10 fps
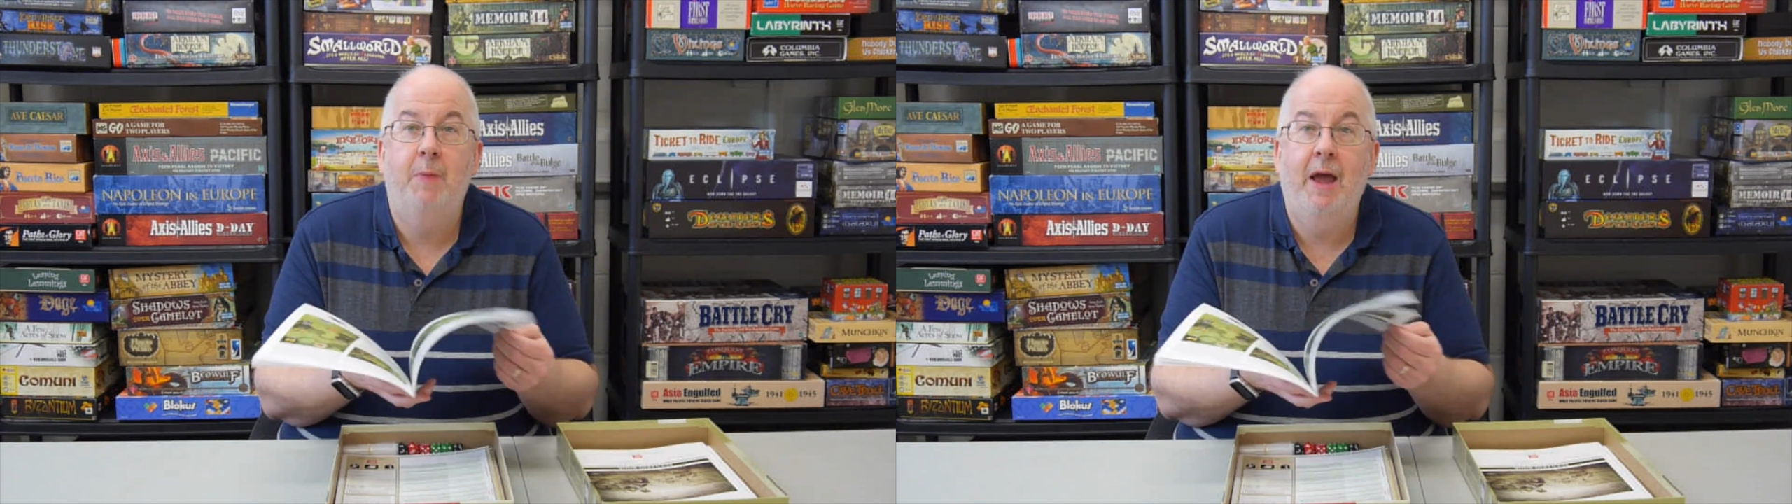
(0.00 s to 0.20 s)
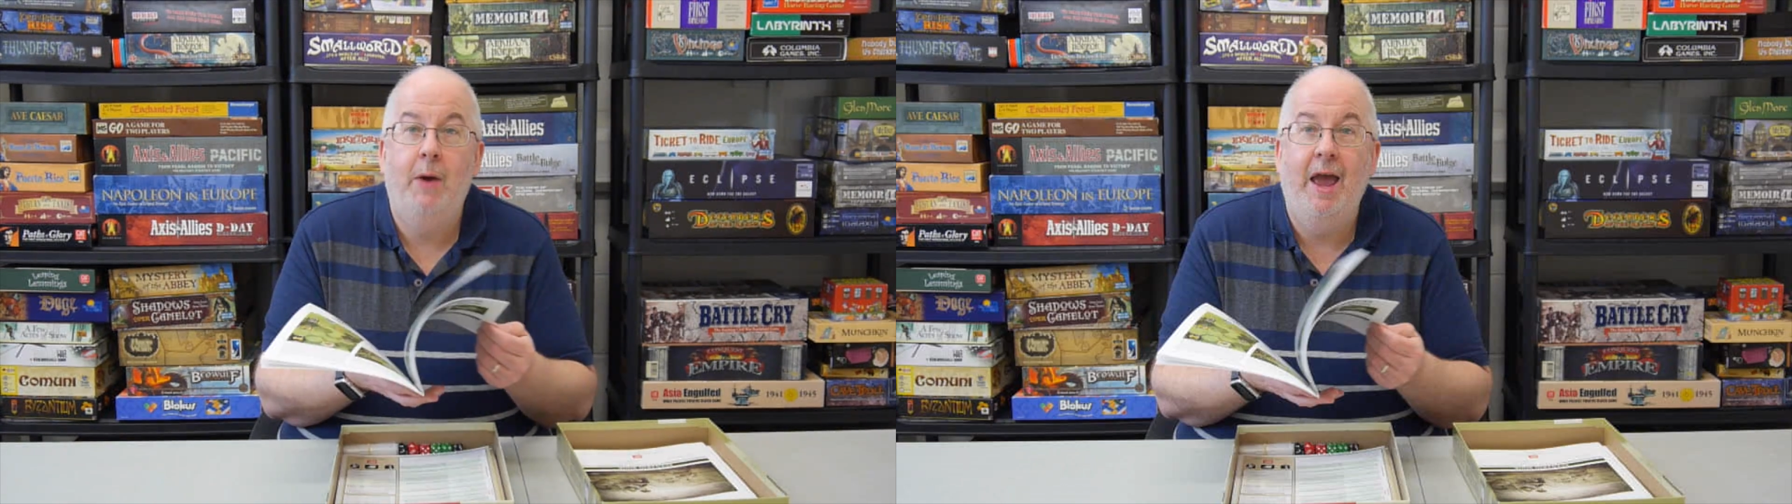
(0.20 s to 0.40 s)

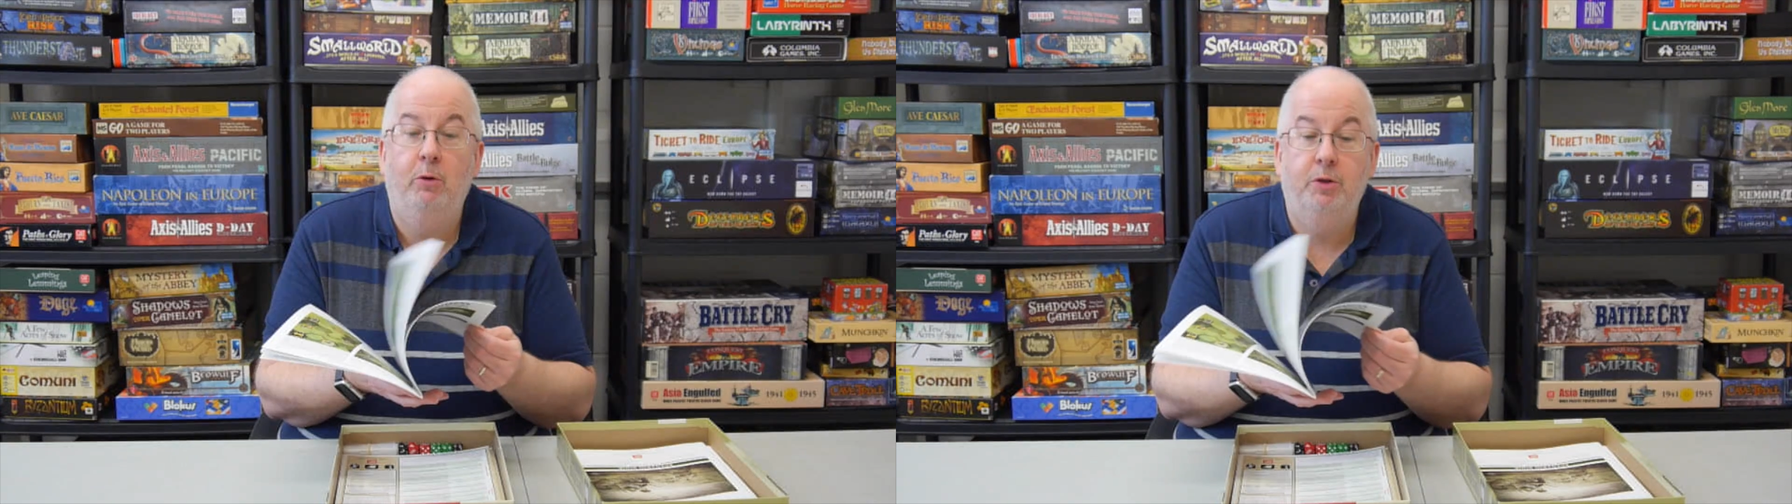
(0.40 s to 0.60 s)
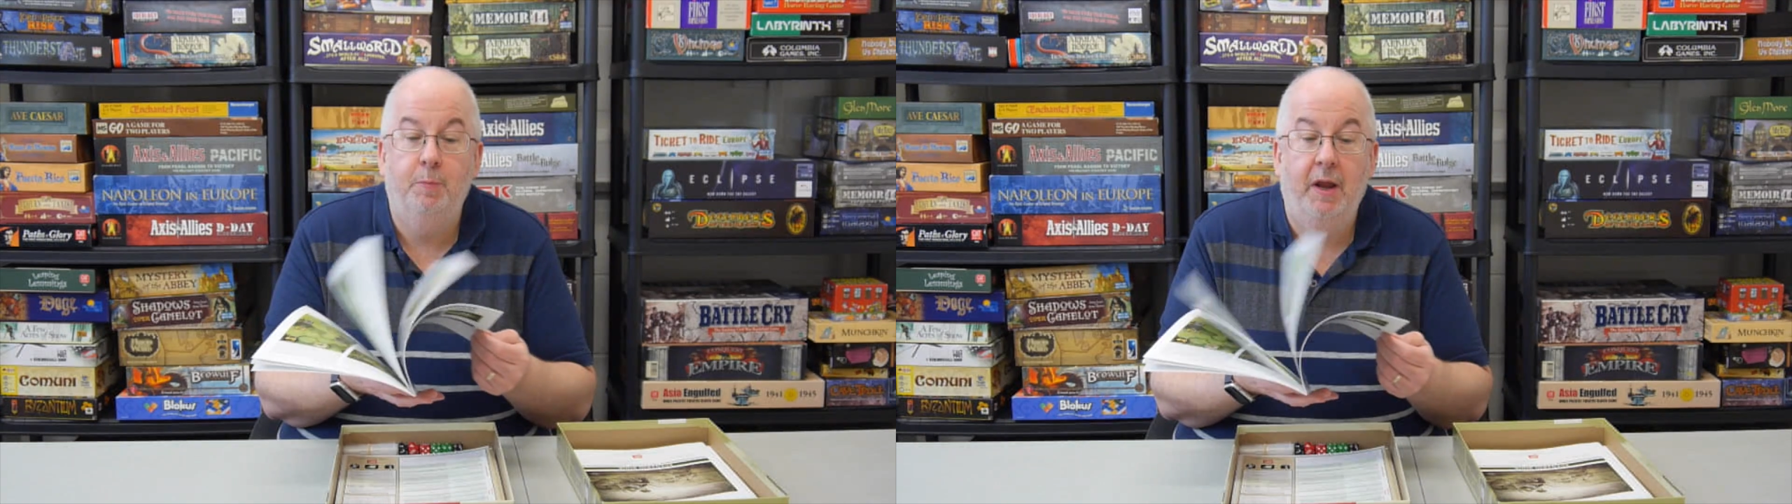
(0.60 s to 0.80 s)
about
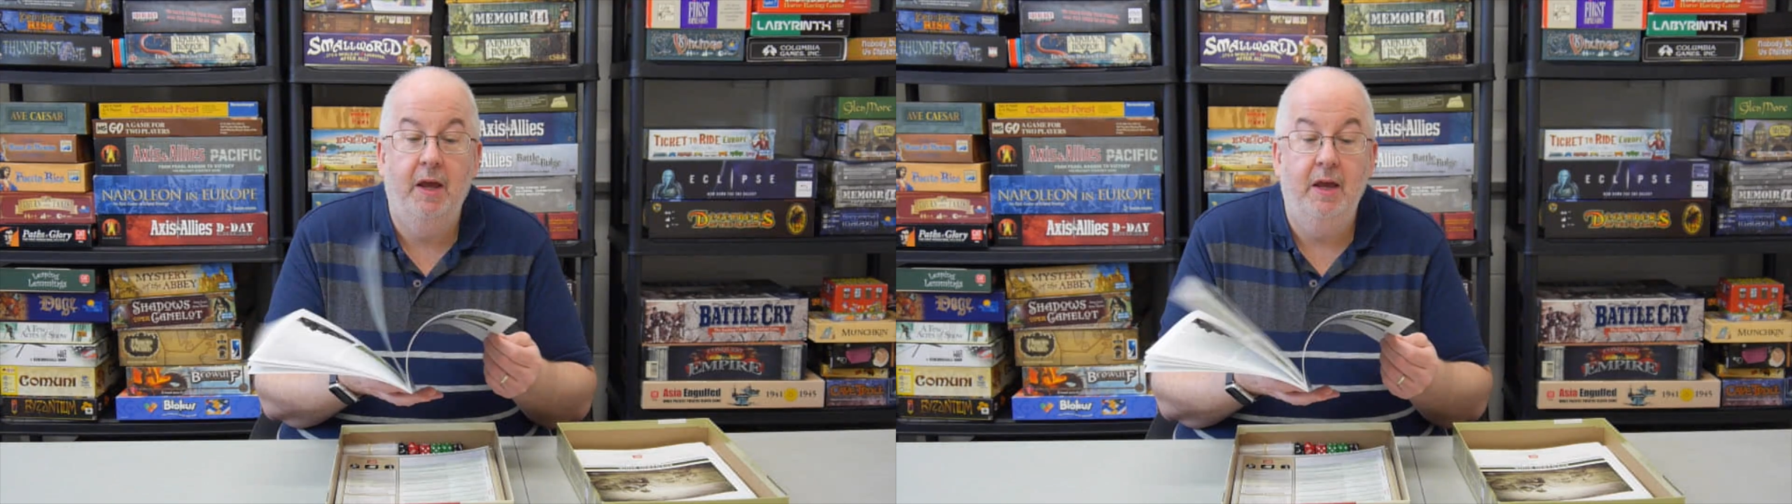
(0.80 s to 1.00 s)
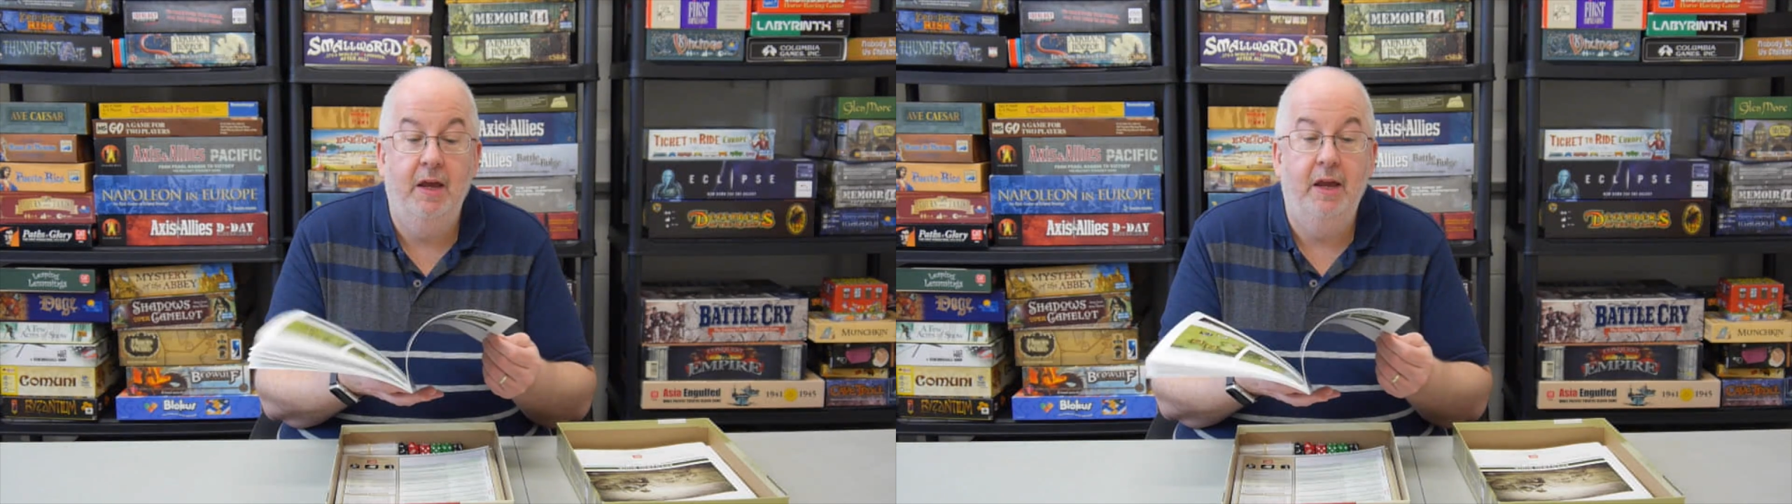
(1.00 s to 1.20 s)
how to
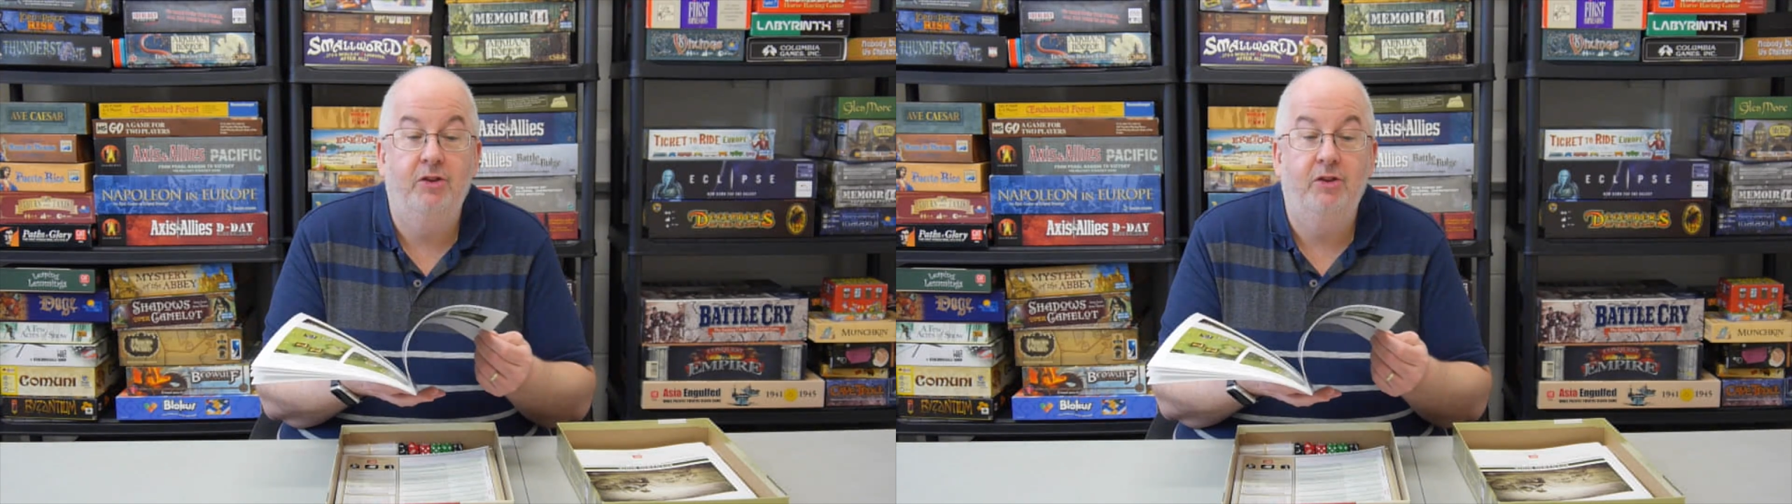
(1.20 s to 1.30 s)
play.